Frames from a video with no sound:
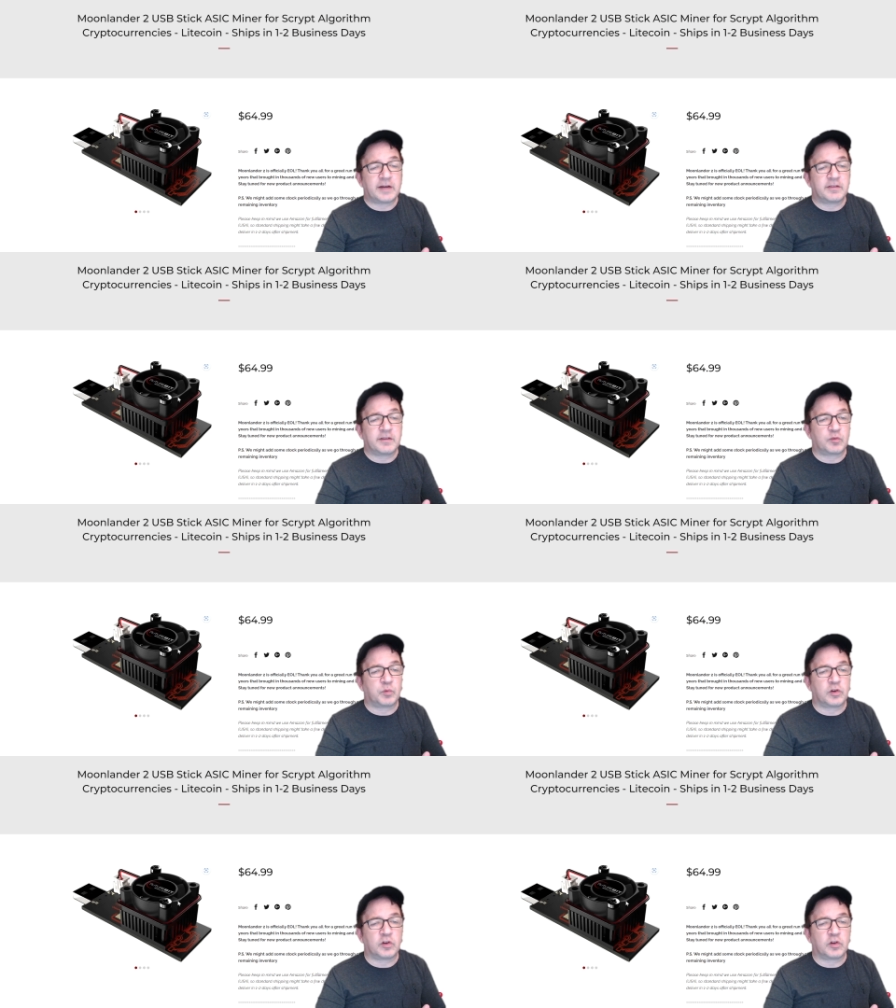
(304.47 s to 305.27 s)
sticks would
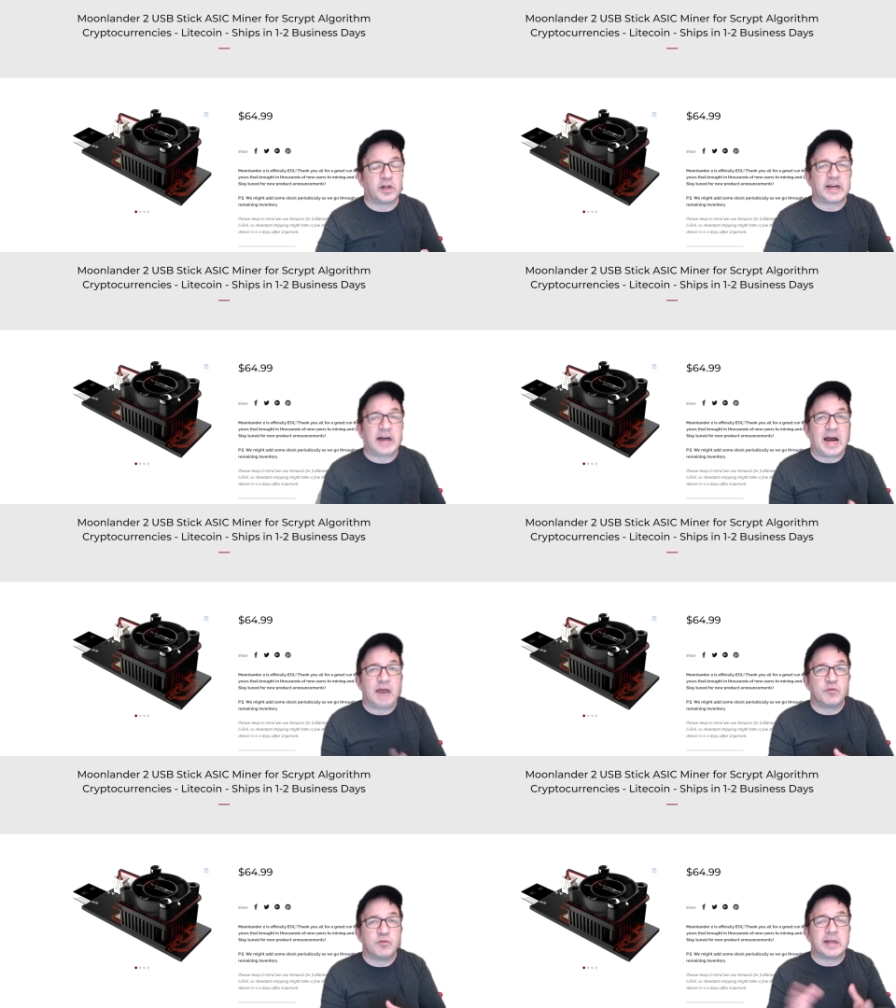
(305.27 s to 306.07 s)
look like. I
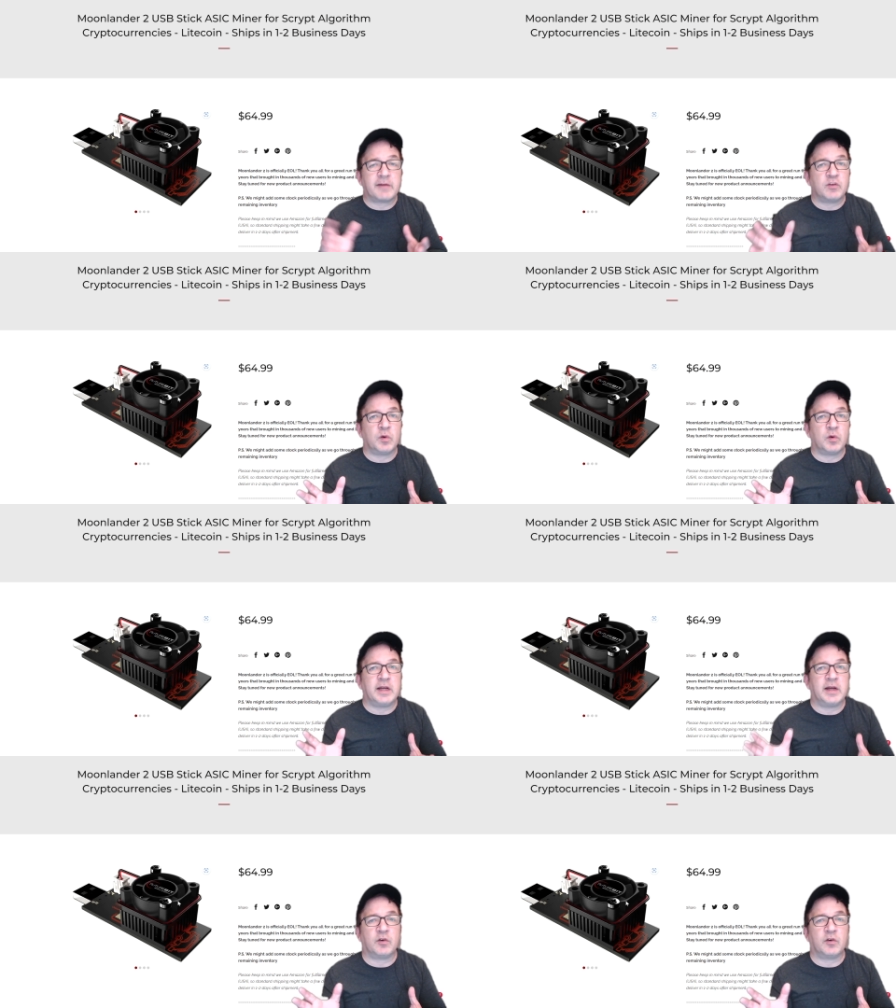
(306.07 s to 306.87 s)
really have no
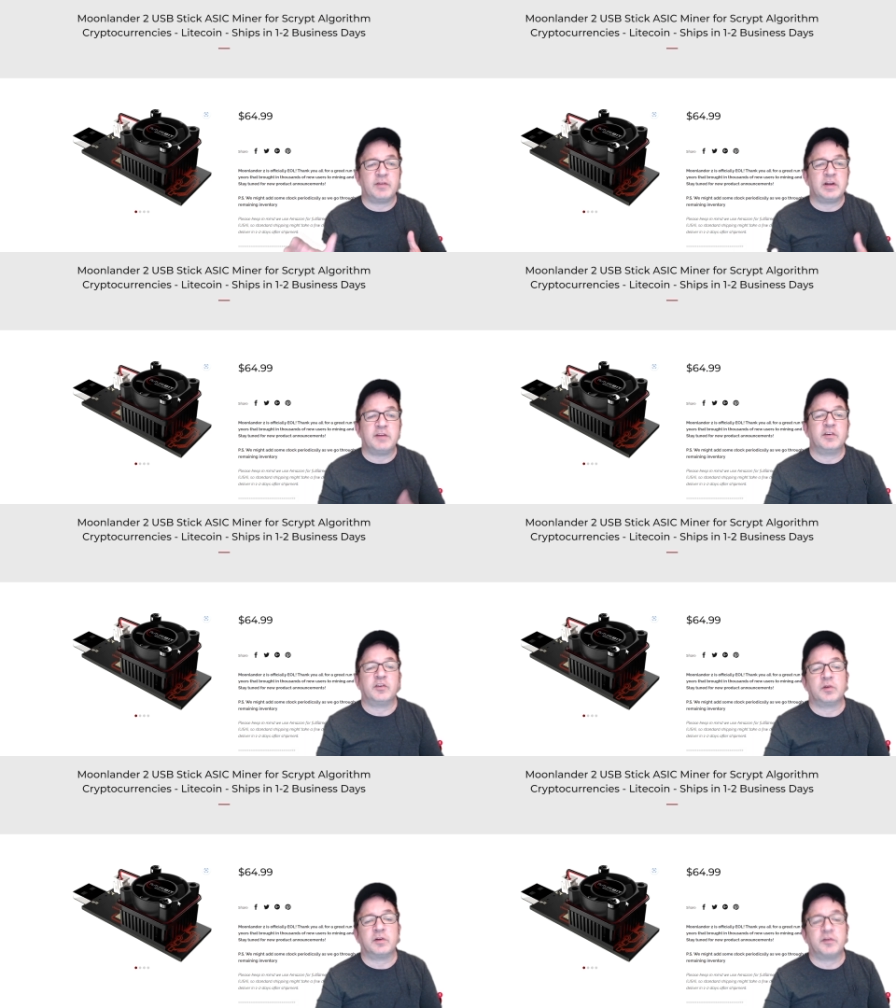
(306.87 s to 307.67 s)
idea. I don't have any
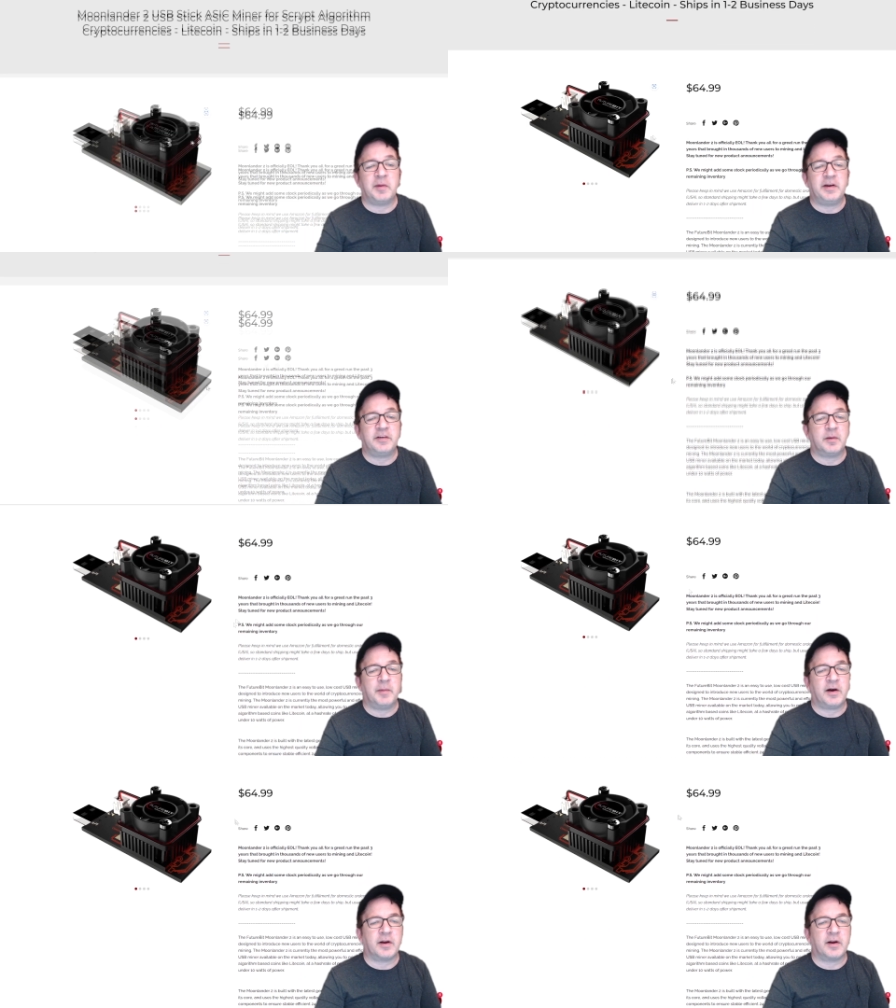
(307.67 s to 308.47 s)
visual information
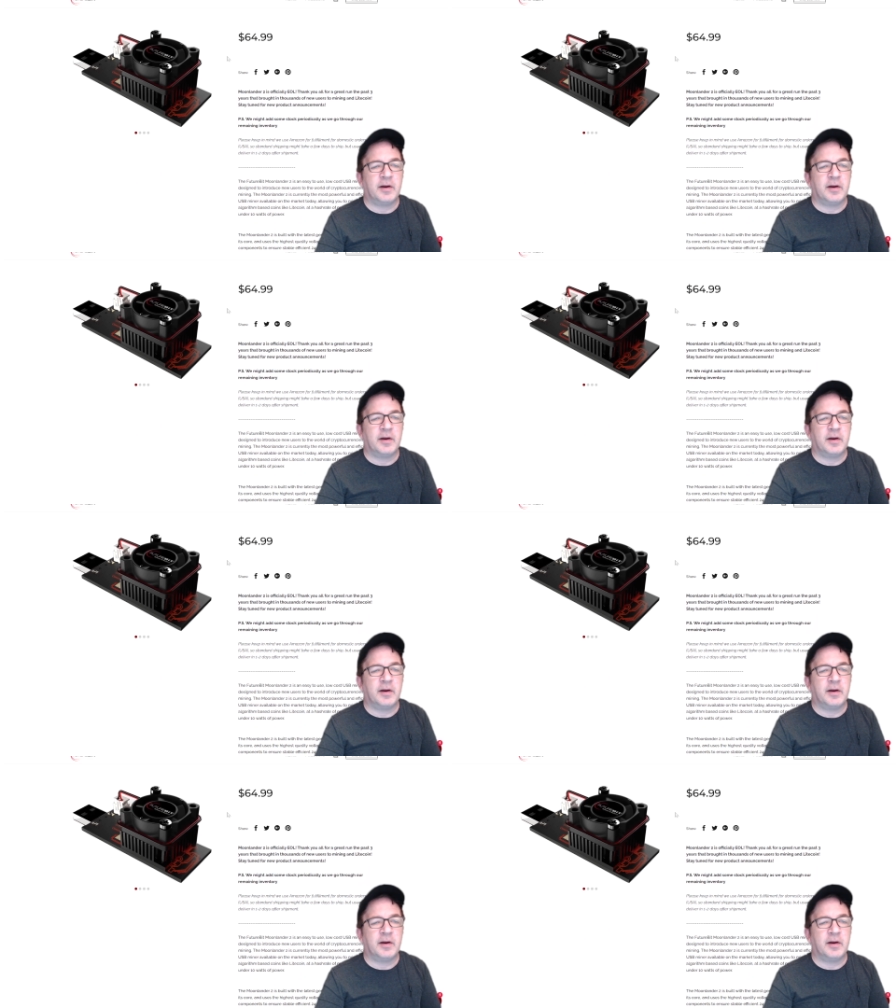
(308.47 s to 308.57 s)
about it.